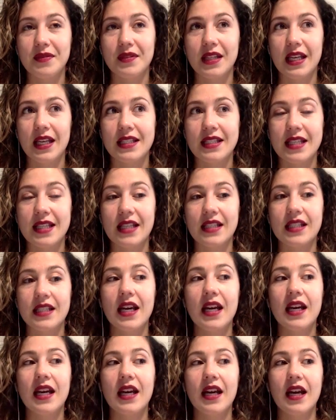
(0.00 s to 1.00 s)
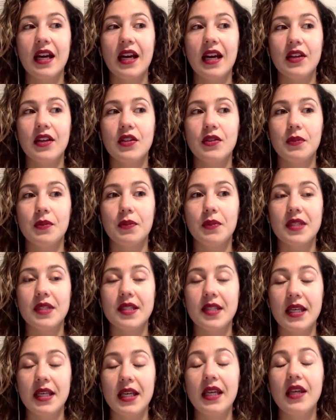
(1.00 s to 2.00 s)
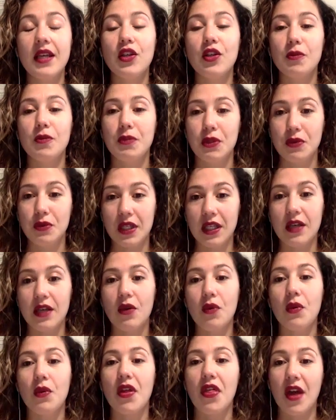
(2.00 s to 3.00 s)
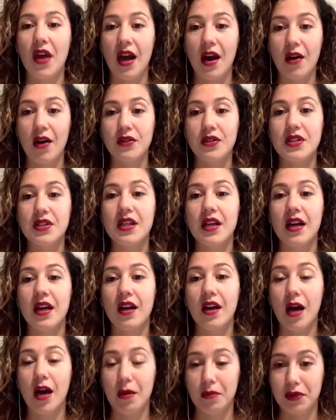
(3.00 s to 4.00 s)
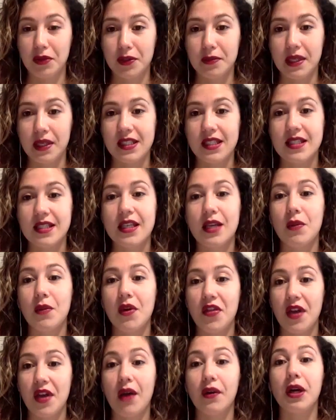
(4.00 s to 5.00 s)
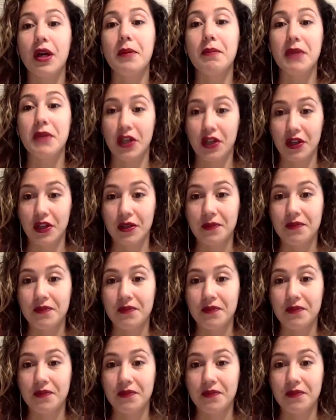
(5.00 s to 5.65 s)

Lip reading: It said, see your beauty without compliments and without a mirror.